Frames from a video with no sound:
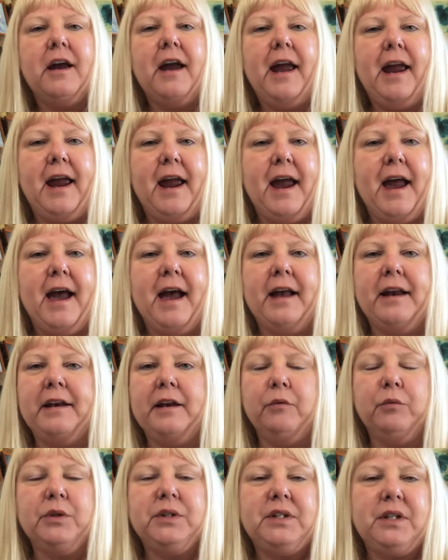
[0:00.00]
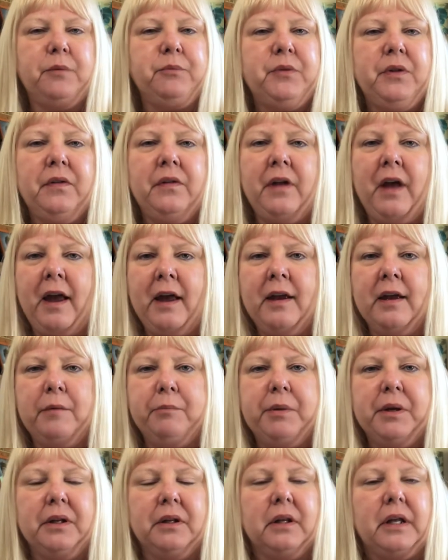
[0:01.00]
and it was something that had
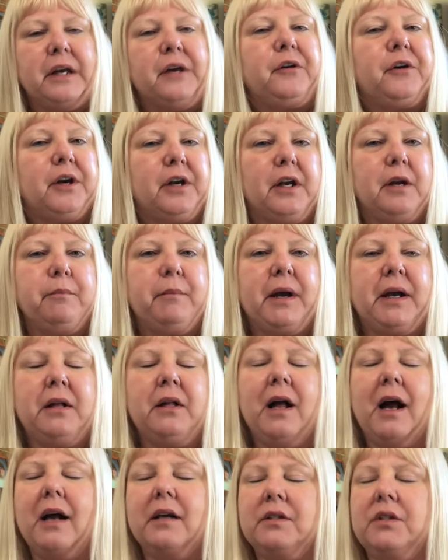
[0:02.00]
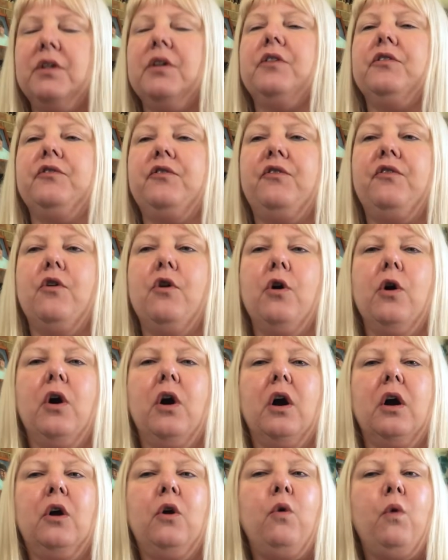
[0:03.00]
been lingering in my closet
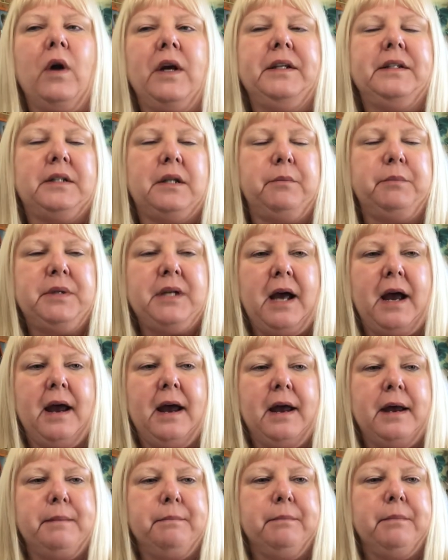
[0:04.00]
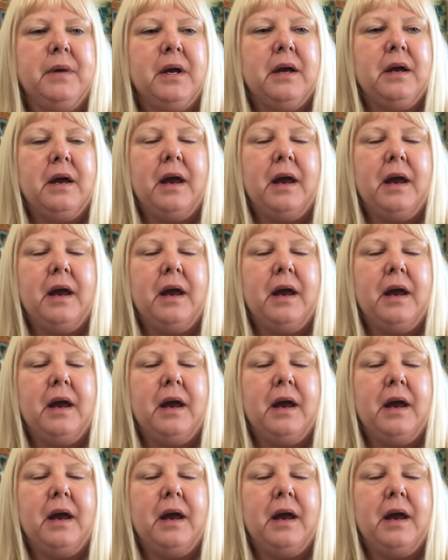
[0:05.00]
for quite some time,